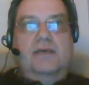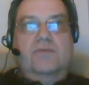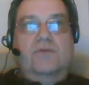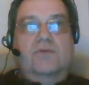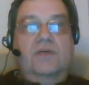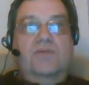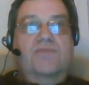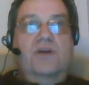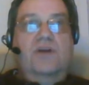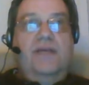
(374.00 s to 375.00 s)
would I
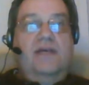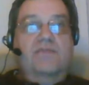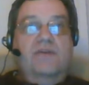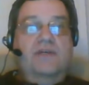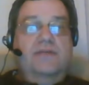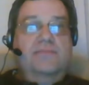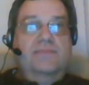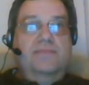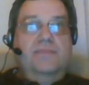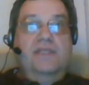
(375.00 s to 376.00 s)
prefer it over
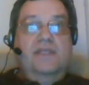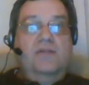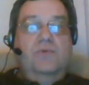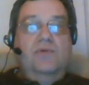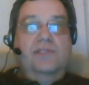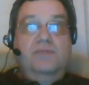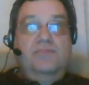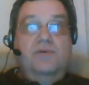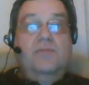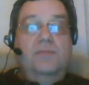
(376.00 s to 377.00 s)
the null pointer?
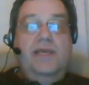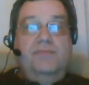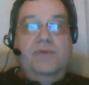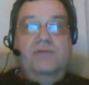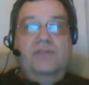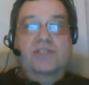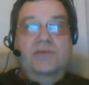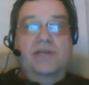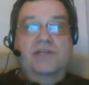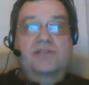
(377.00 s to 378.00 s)
Probably in most
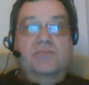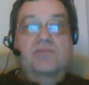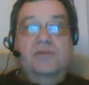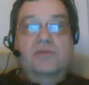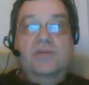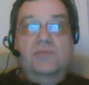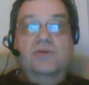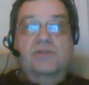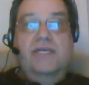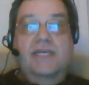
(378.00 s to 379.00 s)
situations I probably
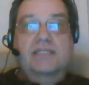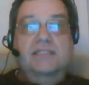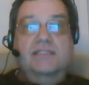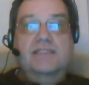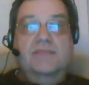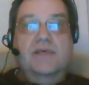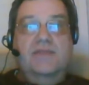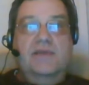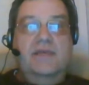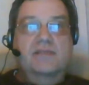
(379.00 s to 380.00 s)
would, yes. I
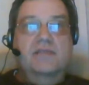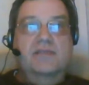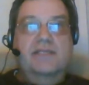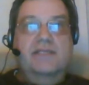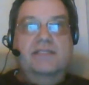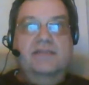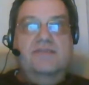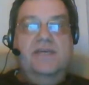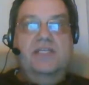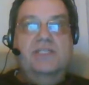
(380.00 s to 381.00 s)
think it's a nice, neat
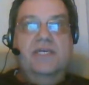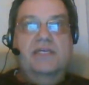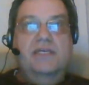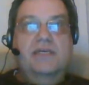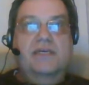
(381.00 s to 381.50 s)
feature.